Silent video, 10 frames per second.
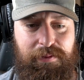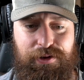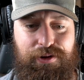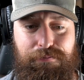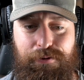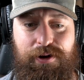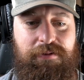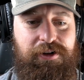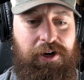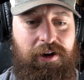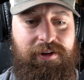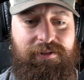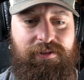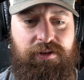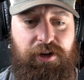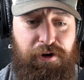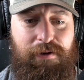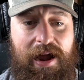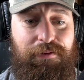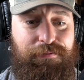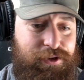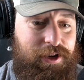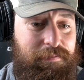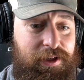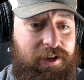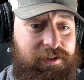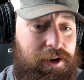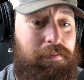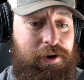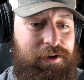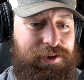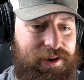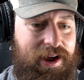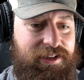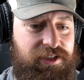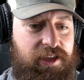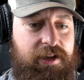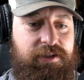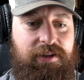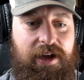I mean, you can pretty much hunt year round for something somewhere in the United States.